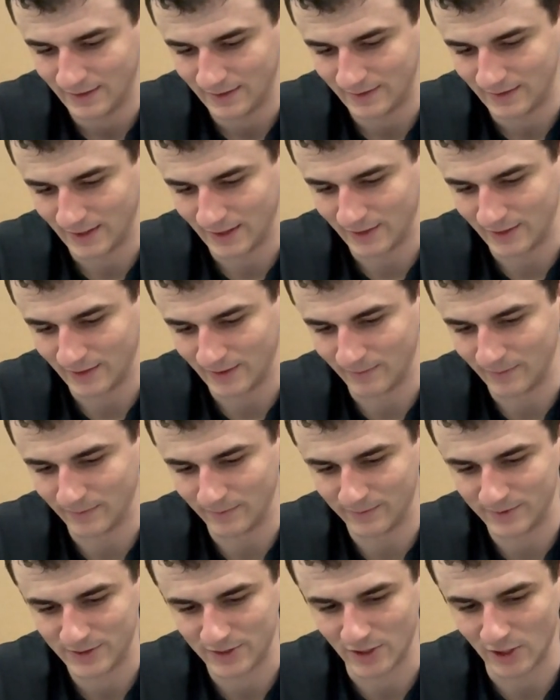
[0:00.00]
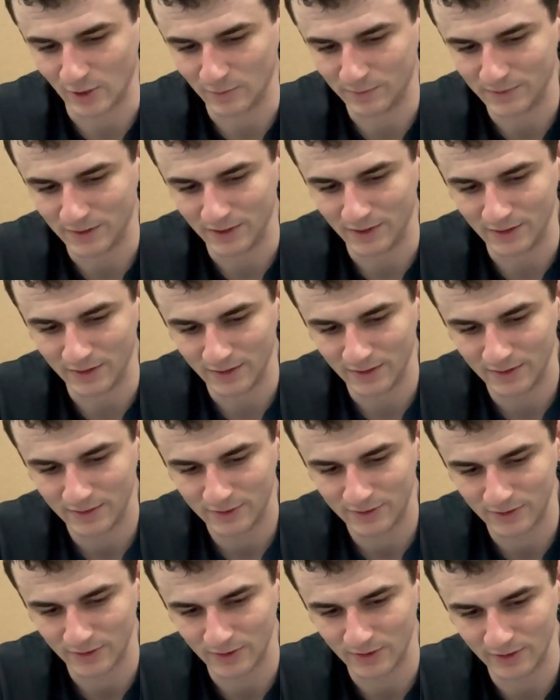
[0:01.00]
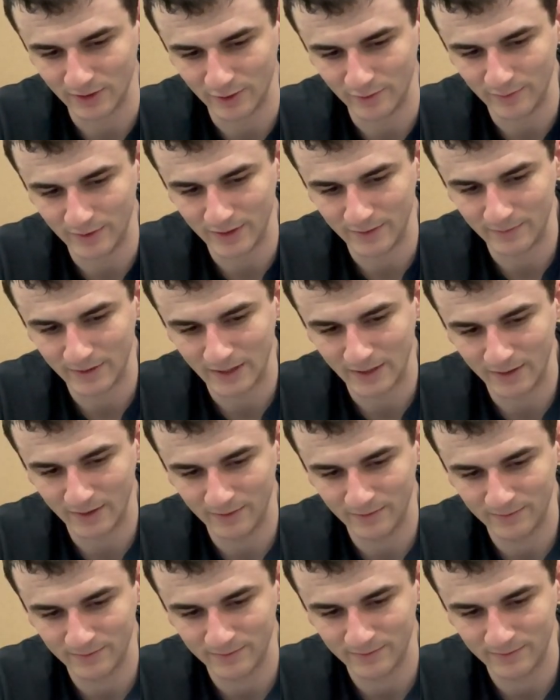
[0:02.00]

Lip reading: they could have sculpted the sole a little bit better,